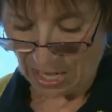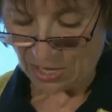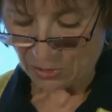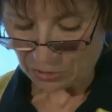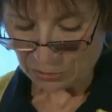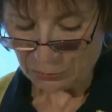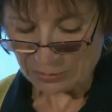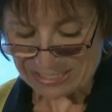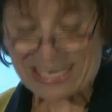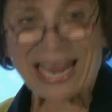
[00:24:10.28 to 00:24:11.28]
a nurse who
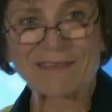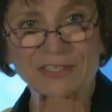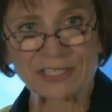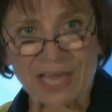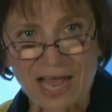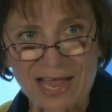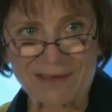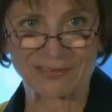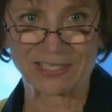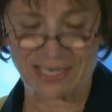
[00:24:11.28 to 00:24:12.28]
saves
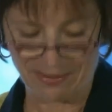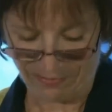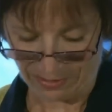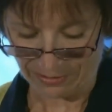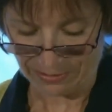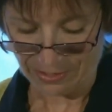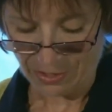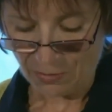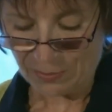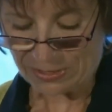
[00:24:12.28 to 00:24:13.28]
lives even.
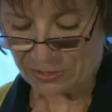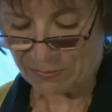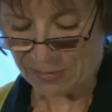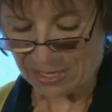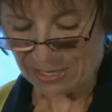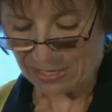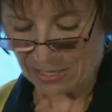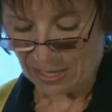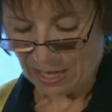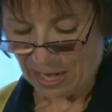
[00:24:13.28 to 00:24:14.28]
But to
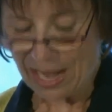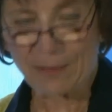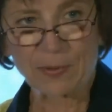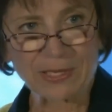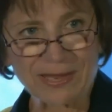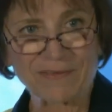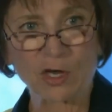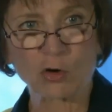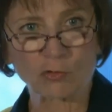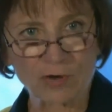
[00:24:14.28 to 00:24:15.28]
me, I believe a
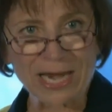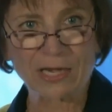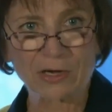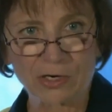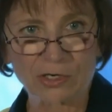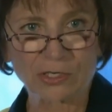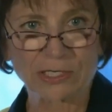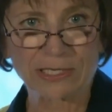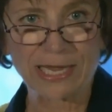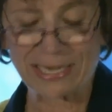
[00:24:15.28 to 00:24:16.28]
great
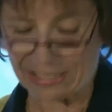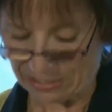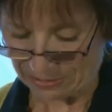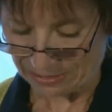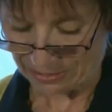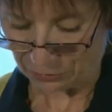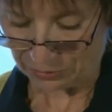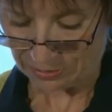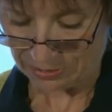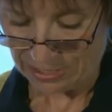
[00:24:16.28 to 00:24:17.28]
nurse and a
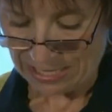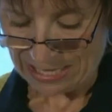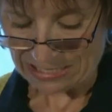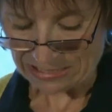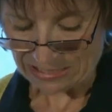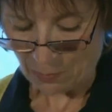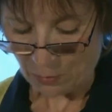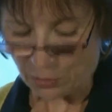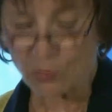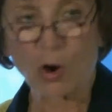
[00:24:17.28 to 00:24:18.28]
clinician is
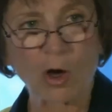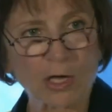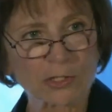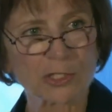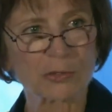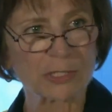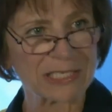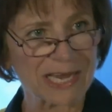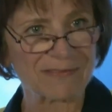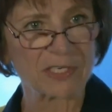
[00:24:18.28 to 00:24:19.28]
someone who also
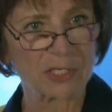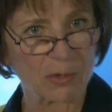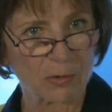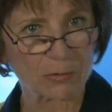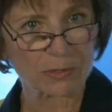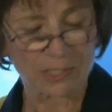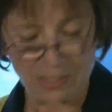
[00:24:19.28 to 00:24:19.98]
saves souls